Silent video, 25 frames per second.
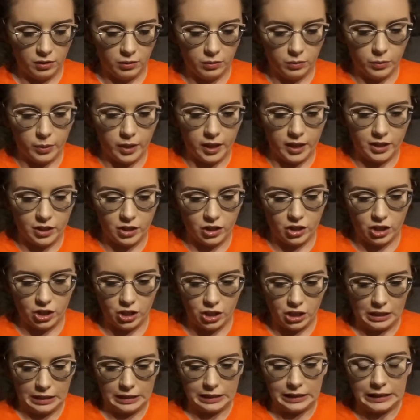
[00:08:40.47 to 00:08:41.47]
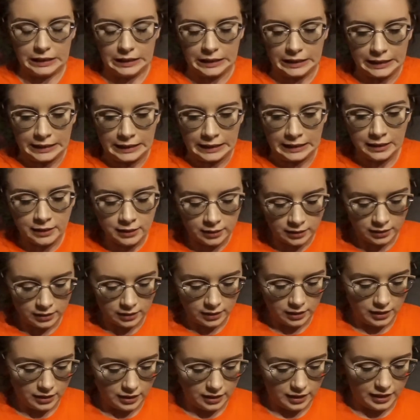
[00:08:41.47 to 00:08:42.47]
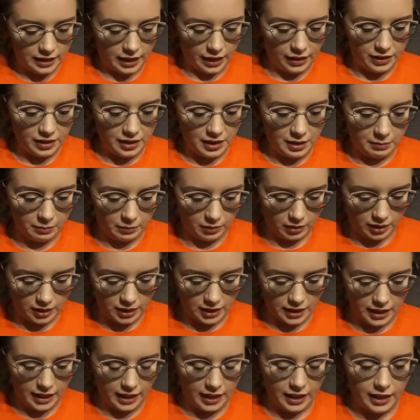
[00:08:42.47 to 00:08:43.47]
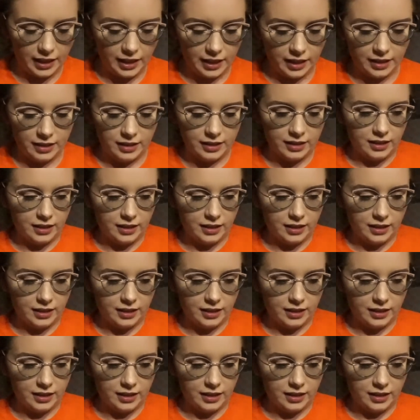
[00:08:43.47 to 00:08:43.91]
Which, now that I'm looking at it,